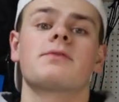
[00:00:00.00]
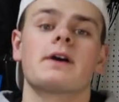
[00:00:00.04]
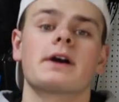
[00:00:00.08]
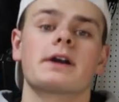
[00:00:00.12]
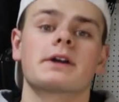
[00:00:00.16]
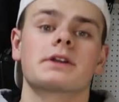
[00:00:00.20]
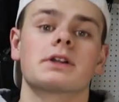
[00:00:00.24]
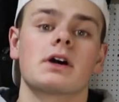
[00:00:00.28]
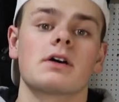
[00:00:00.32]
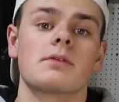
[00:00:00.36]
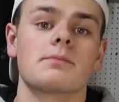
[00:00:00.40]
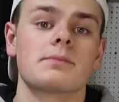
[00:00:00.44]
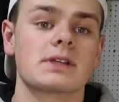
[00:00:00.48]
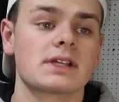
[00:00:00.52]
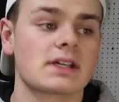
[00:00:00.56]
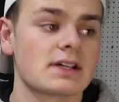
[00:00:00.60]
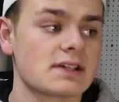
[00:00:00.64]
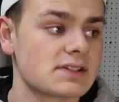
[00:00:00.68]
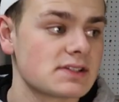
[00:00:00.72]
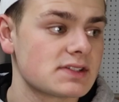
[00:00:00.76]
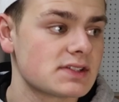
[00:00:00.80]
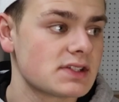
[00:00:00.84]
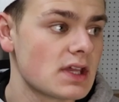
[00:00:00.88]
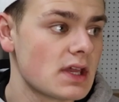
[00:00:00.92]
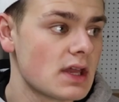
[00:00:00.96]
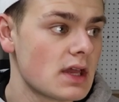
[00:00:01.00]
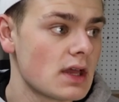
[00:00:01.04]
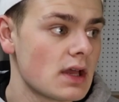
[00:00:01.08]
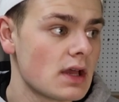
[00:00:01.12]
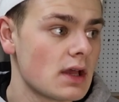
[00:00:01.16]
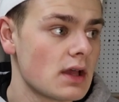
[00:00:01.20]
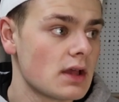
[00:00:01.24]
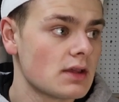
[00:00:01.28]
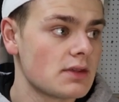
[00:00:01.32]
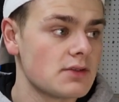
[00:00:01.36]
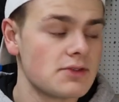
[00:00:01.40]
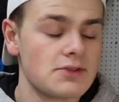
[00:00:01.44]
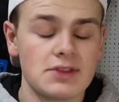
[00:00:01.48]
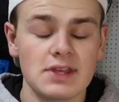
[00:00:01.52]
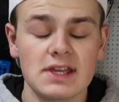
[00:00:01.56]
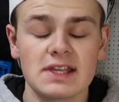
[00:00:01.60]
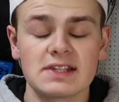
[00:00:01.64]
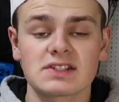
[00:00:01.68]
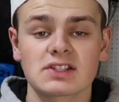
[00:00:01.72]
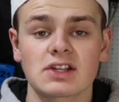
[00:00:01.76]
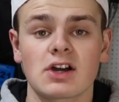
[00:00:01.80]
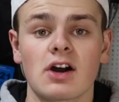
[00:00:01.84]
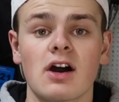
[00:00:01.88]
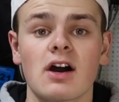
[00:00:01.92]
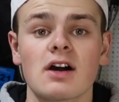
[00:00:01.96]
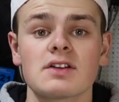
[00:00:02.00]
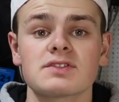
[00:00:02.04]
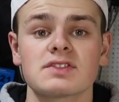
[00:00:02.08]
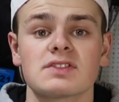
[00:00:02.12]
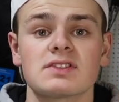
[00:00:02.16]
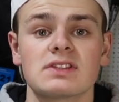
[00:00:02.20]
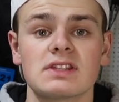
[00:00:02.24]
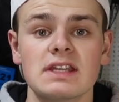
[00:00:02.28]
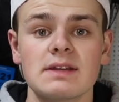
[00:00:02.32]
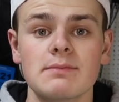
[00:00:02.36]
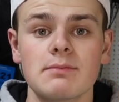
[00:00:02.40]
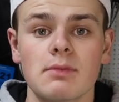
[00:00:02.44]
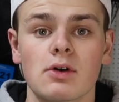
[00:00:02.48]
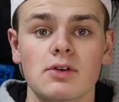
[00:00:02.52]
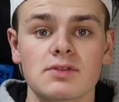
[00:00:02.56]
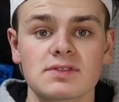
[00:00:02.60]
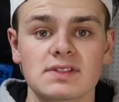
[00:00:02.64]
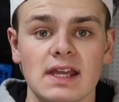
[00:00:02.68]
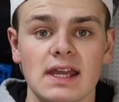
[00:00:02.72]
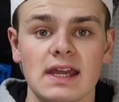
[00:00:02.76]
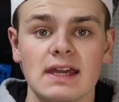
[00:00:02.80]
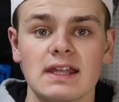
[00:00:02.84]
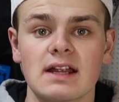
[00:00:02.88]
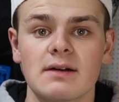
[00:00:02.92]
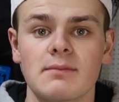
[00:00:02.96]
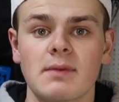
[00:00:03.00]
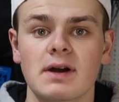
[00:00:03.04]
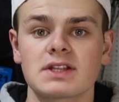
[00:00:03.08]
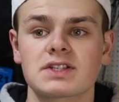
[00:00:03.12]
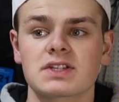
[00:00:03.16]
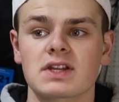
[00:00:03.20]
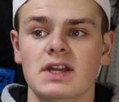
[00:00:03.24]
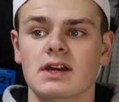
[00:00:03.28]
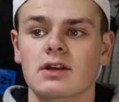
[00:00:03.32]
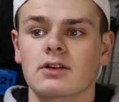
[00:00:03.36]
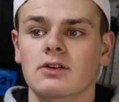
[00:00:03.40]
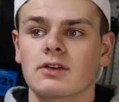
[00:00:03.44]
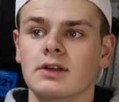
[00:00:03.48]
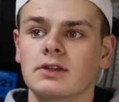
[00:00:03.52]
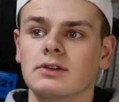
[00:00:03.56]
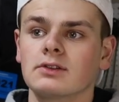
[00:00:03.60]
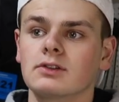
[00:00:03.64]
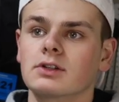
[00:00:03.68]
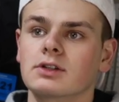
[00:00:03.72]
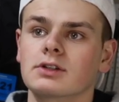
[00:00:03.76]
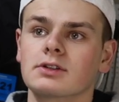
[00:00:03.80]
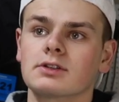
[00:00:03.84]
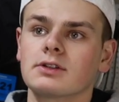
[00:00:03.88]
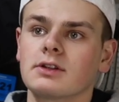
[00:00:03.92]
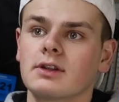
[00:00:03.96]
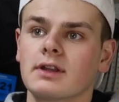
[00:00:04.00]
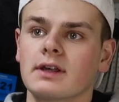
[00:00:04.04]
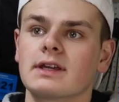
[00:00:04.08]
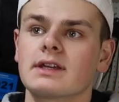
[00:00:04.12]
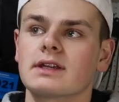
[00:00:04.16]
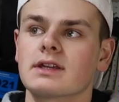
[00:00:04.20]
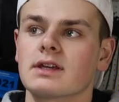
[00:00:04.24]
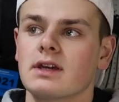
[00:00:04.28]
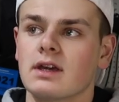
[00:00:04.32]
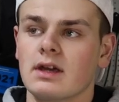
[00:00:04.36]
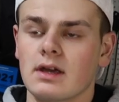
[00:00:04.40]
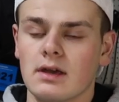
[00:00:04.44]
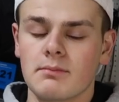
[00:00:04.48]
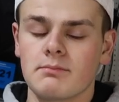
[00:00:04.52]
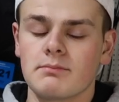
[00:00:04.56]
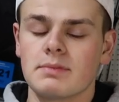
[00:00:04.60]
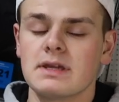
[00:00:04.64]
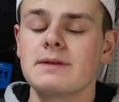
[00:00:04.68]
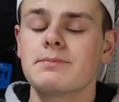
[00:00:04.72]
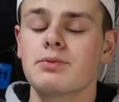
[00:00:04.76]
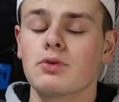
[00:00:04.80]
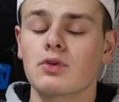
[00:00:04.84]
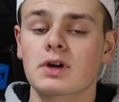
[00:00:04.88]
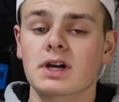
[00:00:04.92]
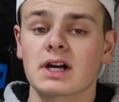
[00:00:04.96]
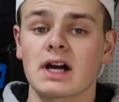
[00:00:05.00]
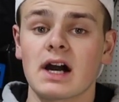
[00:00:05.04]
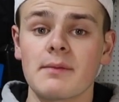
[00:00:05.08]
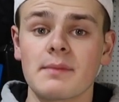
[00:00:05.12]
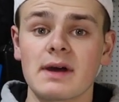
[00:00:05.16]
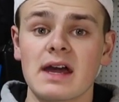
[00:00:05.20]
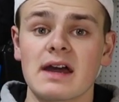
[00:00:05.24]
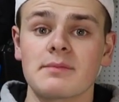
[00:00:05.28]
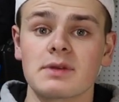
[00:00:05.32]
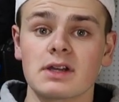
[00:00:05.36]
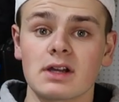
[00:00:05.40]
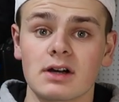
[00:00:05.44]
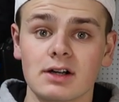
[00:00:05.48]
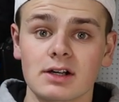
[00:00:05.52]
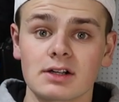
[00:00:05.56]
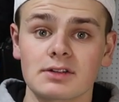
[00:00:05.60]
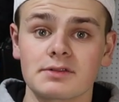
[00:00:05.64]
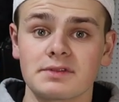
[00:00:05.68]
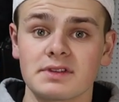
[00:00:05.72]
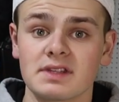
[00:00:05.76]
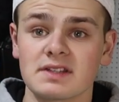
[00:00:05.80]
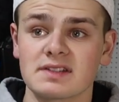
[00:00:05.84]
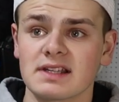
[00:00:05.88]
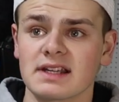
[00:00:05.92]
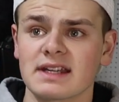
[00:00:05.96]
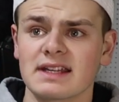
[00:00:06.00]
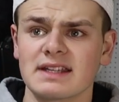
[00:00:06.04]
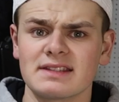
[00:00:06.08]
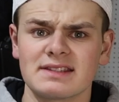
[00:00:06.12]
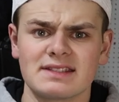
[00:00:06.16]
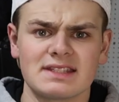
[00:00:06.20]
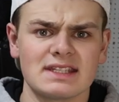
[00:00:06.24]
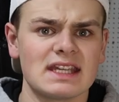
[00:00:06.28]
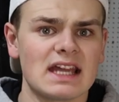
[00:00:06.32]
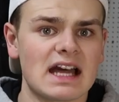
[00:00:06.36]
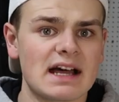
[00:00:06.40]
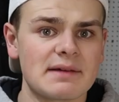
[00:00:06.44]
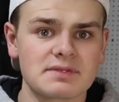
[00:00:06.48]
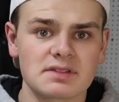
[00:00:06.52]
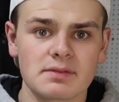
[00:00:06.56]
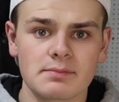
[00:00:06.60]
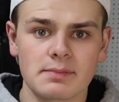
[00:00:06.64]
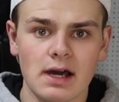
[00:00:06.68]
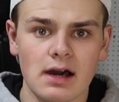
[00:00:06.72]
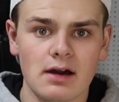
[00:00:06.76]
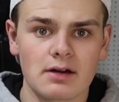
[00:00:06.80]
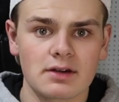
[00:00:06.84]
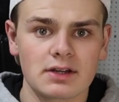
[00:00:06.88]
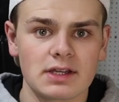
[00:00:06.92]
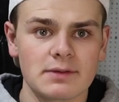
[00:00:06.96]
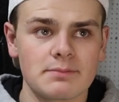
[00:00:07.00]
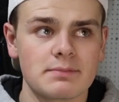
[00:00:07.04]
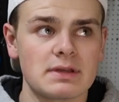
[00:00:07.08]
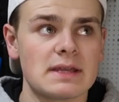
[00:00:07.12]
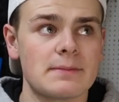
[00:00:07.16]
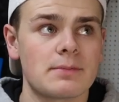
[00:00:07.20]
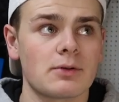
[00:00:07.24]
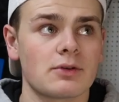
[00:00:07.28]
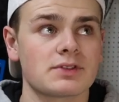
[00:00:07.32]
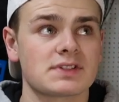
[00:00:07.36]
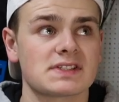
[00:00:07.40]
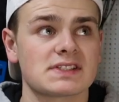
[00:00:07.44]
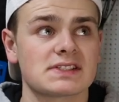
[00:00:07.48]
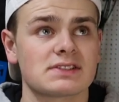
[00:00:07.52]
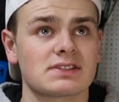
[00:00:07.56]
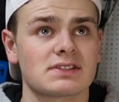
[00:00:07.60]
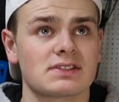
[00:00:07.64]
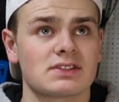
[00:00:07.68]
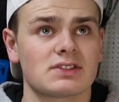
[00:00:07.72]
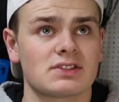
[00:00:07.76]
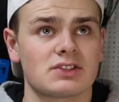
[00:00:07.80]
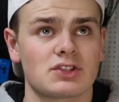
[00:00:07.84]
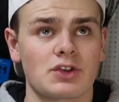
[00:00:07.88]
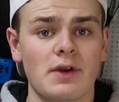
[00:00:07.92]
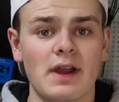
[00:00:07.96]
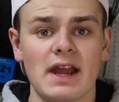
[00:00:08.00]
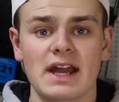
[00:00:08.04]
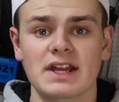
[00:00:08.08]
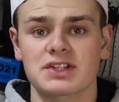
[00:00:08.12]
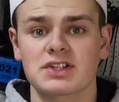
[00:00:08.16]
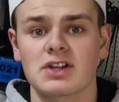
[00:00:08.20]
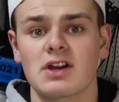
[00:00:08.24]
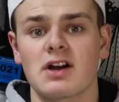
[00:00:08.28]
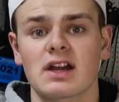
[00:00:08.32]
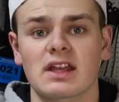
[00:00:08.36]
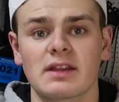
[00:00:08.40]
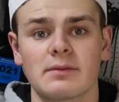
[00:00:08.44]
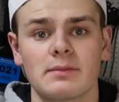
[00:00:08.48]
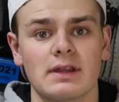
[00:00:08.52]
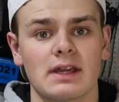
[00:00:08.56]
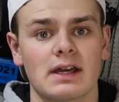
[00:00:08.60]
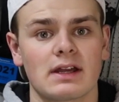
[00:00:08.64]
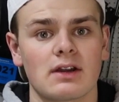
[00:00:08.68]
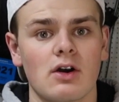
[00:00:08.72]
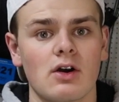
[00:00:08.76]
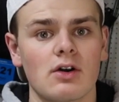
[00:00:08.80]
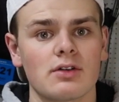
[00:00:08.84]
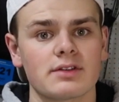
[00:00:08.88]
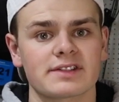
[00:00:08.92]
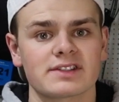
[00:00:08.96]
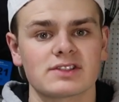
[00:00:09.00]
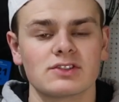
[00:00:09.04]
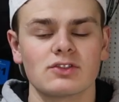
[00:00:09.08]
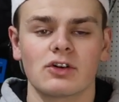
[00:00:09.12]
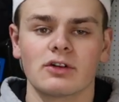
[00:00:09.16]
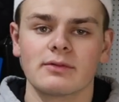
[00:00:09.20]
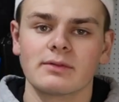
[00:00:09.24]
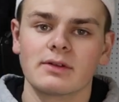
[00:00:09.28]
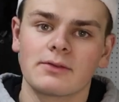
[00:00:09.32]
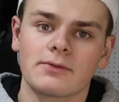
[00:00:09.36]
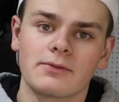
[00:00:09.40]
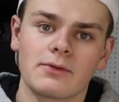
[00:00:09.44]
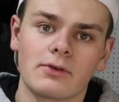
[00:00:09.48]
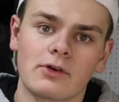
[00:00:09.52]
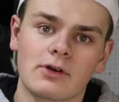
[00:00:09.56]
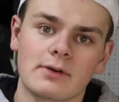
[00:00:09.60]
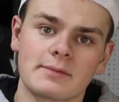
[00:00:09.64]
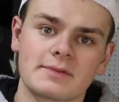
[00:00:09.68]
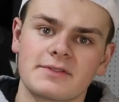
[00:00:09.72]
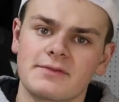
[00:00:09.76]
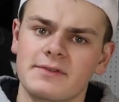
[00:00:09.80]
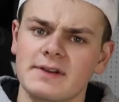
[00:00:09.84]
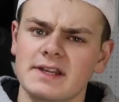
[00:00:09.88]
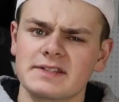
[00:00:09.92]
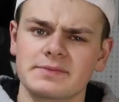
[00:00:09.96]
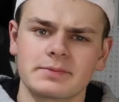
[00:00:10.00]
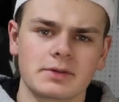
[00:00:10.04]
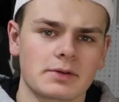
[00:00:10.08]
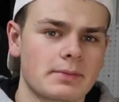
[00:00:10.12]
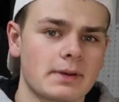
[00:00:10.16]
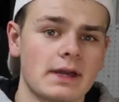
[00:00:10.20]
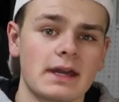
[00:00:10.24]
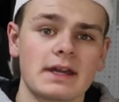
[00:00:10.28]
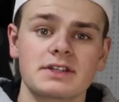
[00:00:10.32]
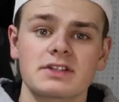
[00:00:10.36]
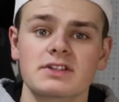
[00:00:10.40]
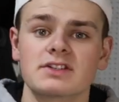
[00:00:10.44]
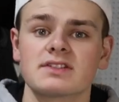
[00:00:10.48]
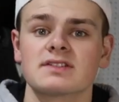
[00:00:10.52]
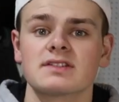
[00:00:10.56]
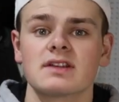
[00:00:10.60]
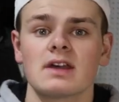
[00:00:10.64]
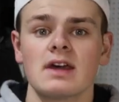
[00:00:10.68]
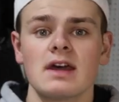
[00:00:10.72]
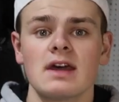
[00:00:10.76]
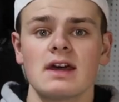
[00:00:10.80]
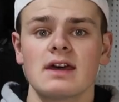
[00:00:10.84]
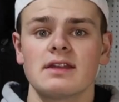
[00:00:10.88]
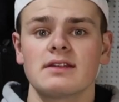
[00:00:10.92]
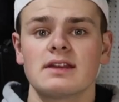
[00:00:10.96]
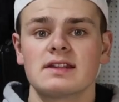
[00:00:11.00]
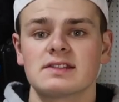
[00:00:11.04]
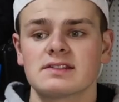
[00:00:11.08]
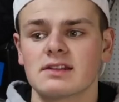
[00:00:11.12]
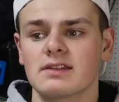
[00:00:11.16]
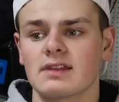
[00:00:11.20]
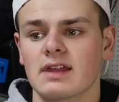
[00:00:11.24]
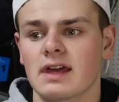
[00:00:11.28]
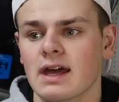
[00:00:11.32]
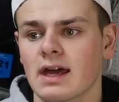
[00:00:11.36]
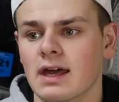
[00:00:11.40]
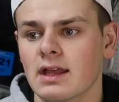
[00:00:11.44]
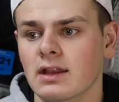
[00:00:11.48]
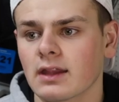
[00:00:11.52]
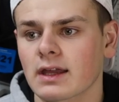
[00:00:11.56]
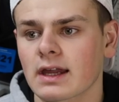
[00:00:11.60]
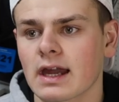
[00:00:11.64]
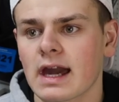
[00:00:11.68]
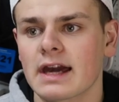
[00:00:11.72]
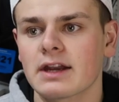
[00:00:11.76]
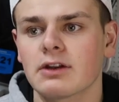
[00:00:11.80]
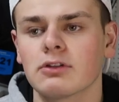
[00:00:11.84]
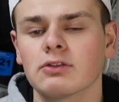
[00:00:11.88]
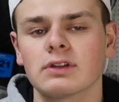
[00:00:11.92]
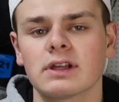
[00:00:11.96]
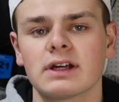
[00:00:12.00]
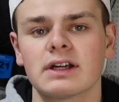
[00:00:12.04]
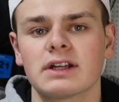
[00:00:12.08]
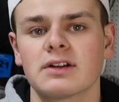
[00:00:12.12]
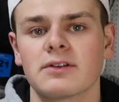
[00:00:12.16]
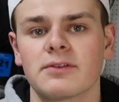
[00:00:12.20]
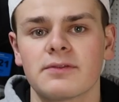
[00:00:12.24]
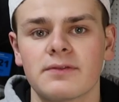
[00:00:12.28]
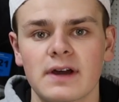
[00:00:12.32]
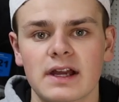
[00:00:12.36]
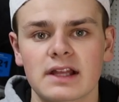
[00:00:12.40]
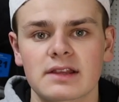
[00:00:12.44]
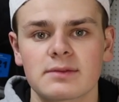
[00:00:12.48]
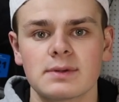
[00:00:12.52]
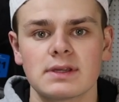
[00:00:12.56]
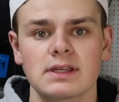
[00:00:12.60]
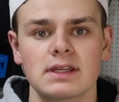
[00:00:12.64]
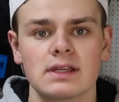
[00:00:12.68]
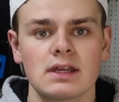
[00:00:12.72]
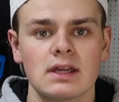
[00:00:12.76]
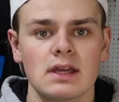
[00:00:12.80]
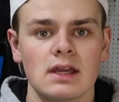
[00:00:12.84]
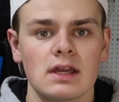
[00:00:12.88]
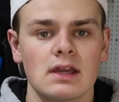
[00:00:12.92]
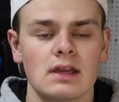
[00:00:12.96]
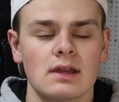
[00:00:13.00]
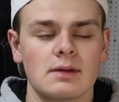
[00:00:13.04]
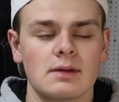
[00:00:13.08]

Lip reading: fired up because this causes the most hate on my channel, and literally, like, people come at me hard with this. I get DMs about it, people trash talking me on all the snowmobile forums, Facebook pages, this and that. Like, I don't let it affect me